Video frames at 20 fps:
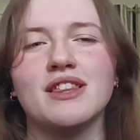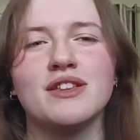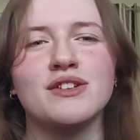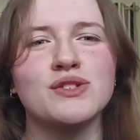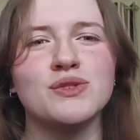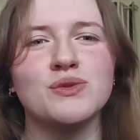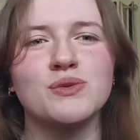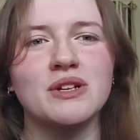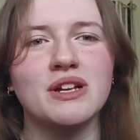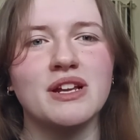
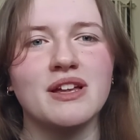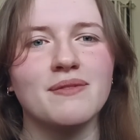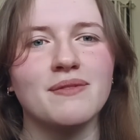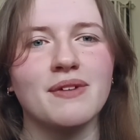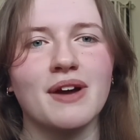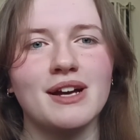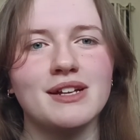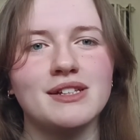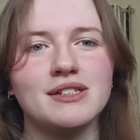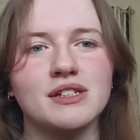just really
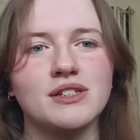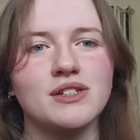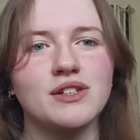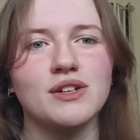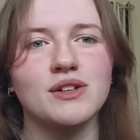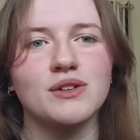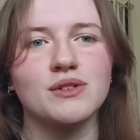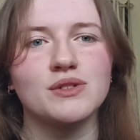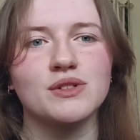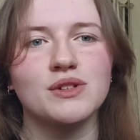inviting, you
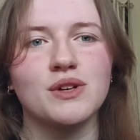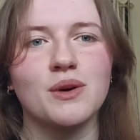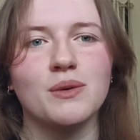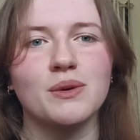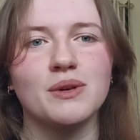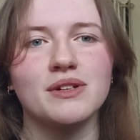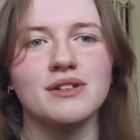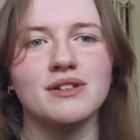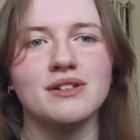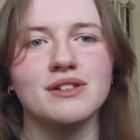know, to go
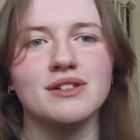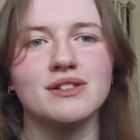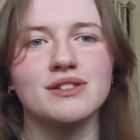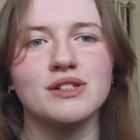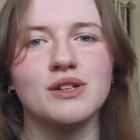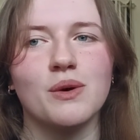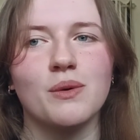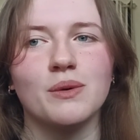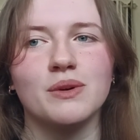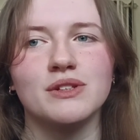
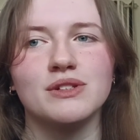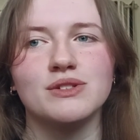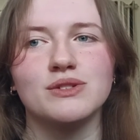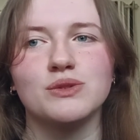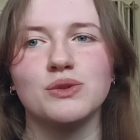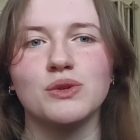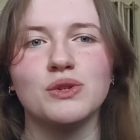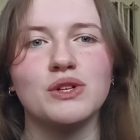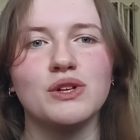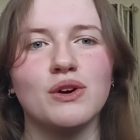and
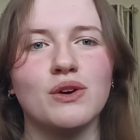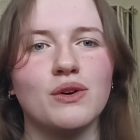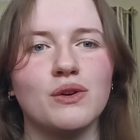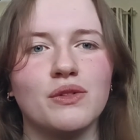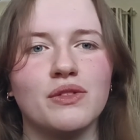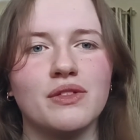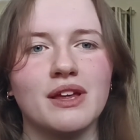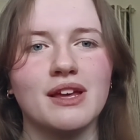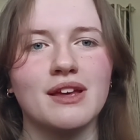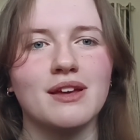study or
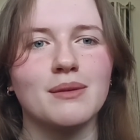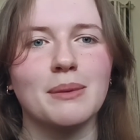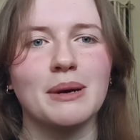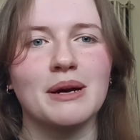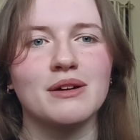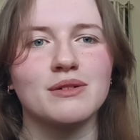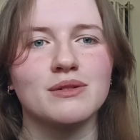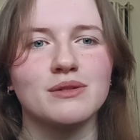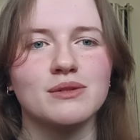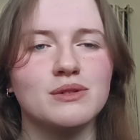think
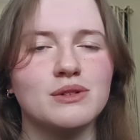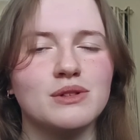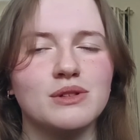about